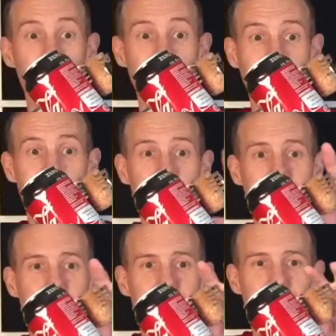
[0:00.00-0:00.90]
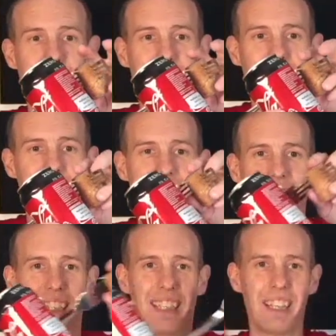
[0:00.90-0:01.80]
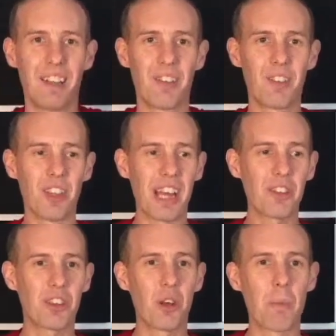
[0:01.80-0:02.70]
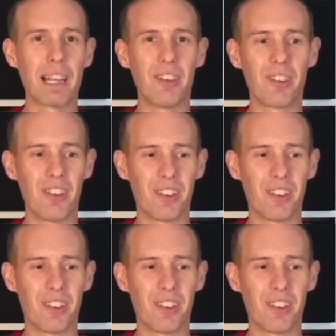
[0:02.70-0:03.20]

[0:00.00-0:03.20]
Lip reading: of the can. So that's two balances.